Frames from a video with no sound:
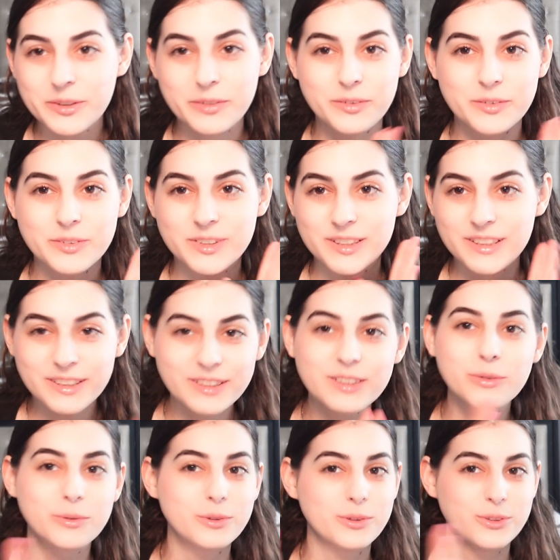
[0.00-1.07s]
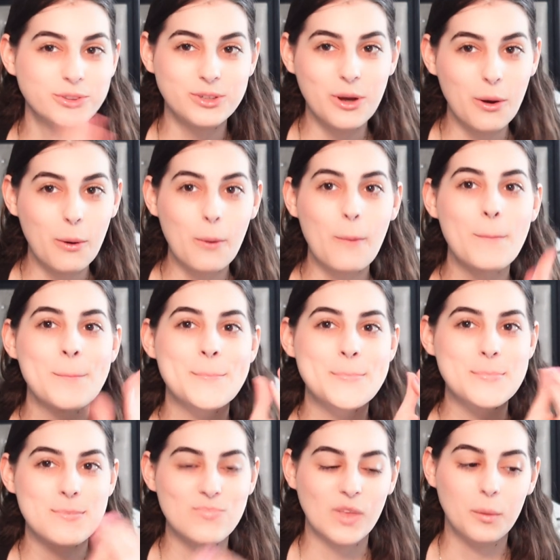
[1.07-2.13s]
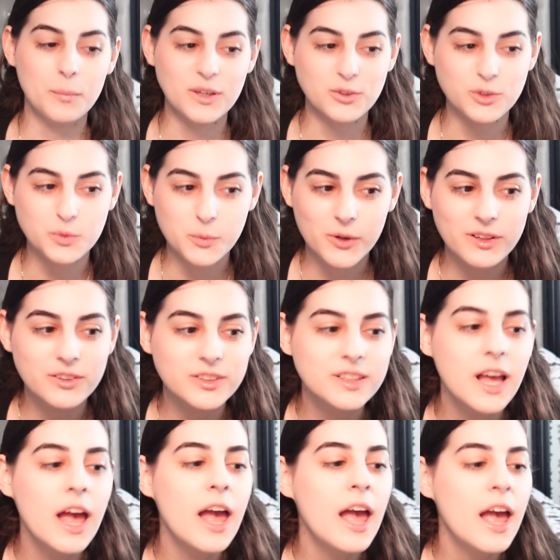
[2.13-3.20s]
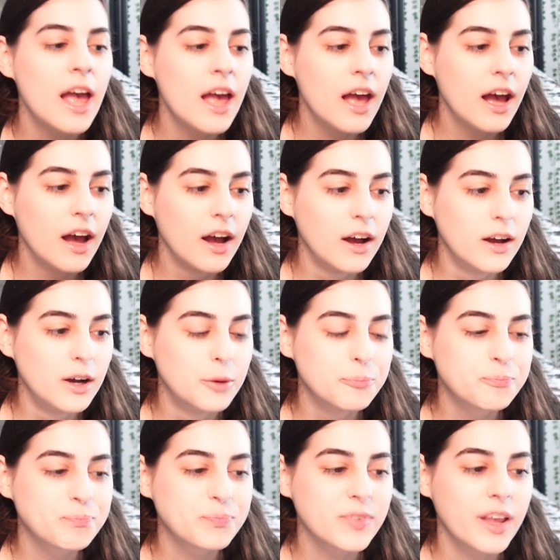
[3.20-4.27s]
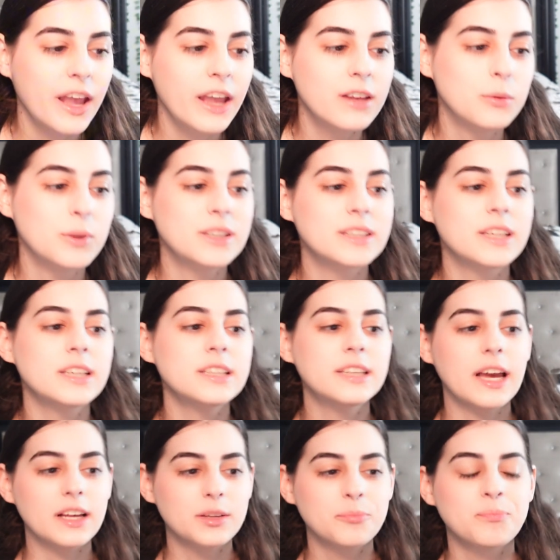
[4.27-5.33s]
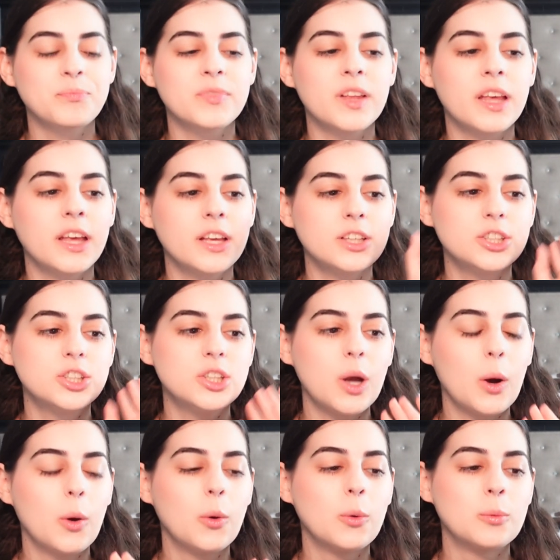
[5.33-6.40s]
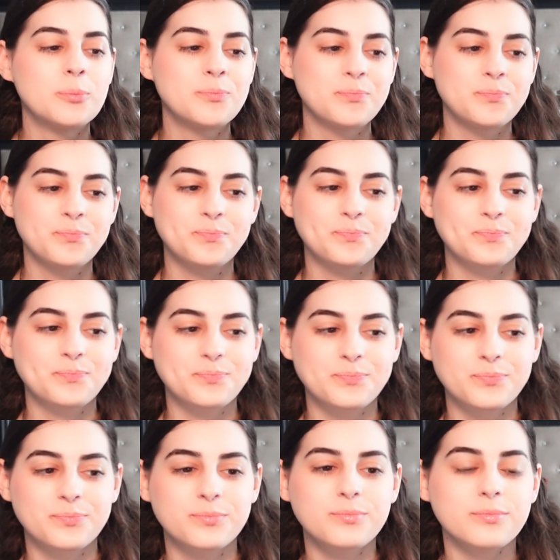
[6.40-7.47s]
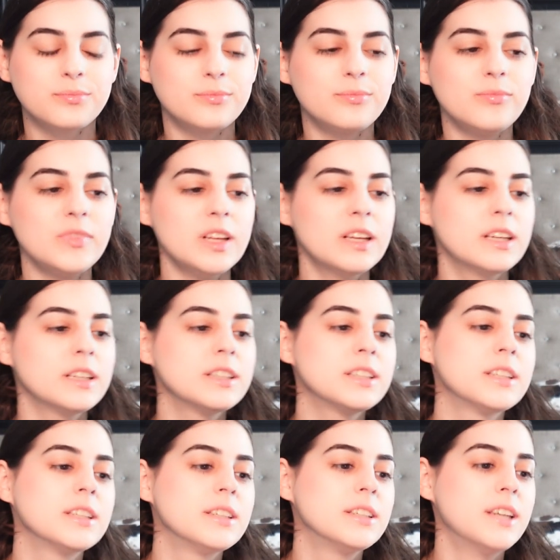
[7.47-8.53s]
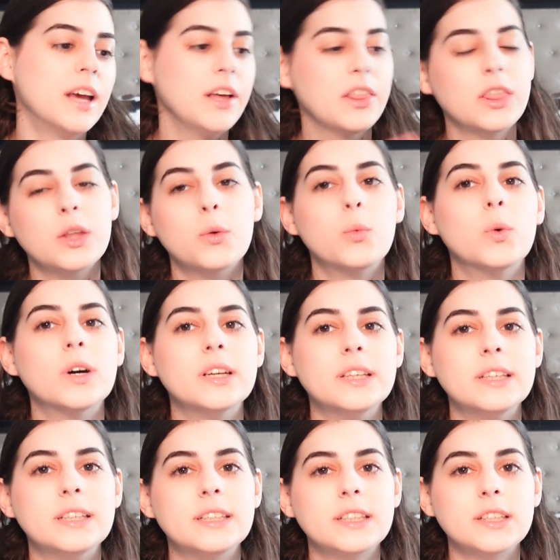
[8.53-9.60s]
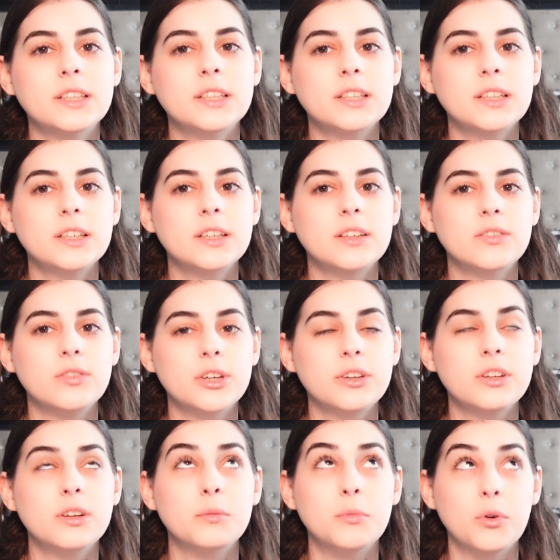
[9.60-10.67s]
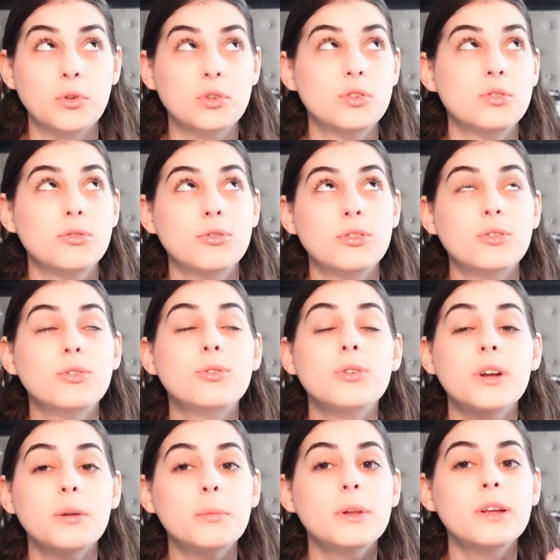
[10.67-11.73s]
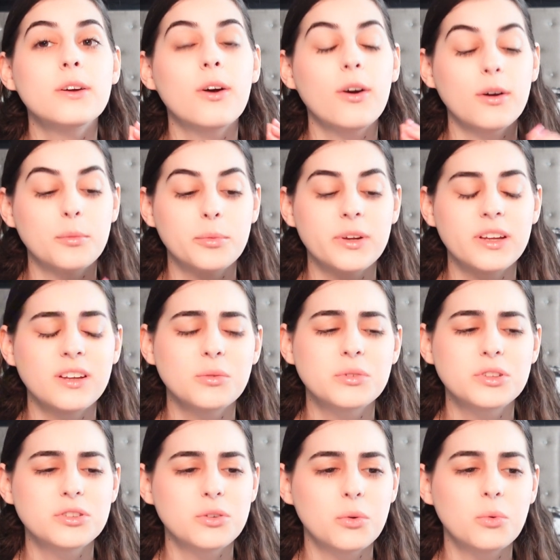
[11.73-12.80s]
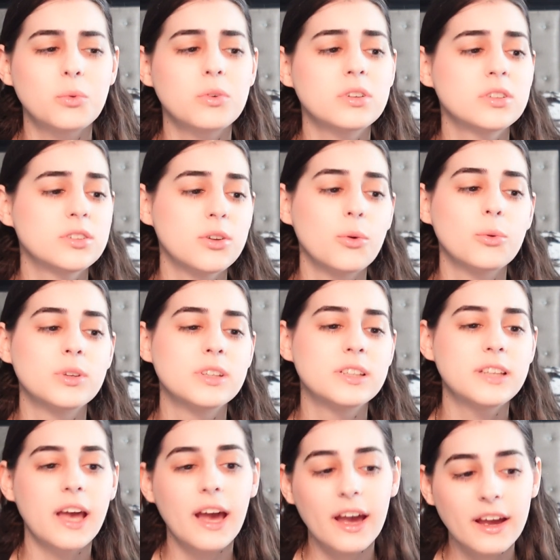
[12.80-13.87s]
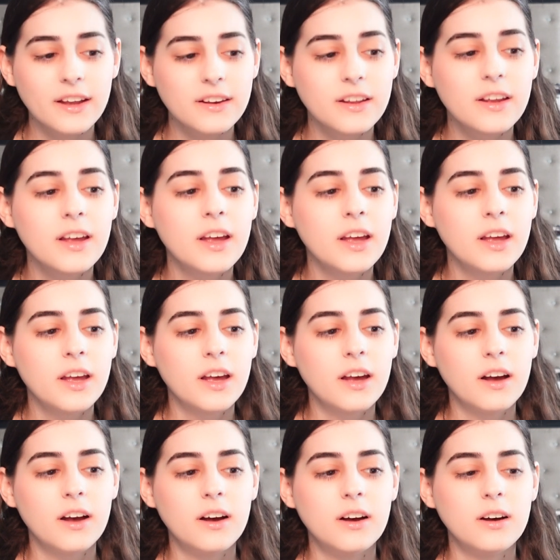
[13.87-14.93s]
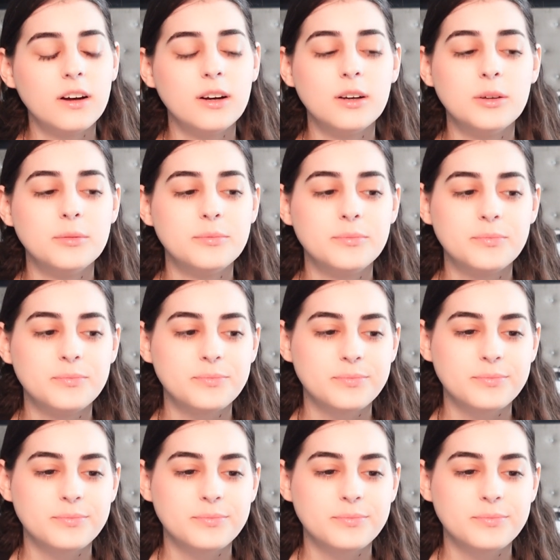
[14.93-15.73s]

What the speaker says: if you have not seen the whole show. Major spoilers. Anyways, yeah. So his death was very emotional and incredibly heartbreaking. It was so sad. Because